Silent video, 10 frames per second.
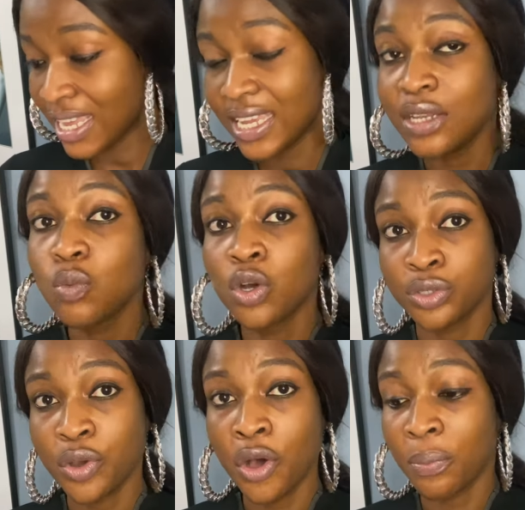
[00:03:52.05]
in
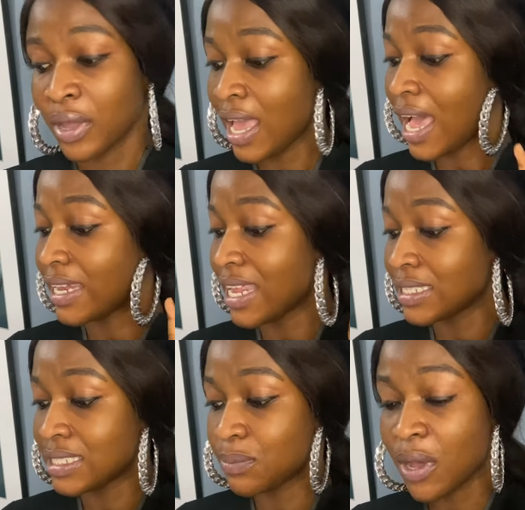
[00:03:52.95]
one cup, and
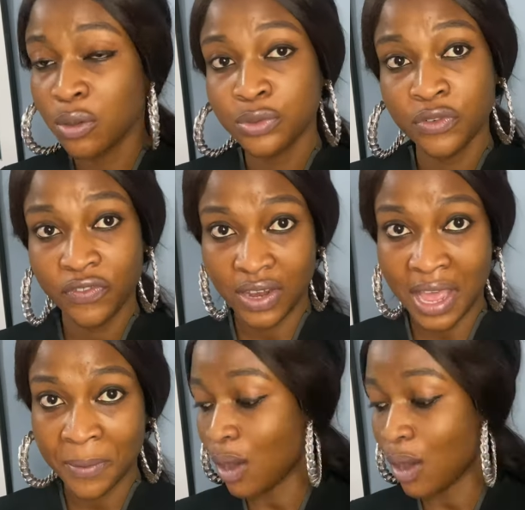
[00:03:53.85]
that is pound of flour.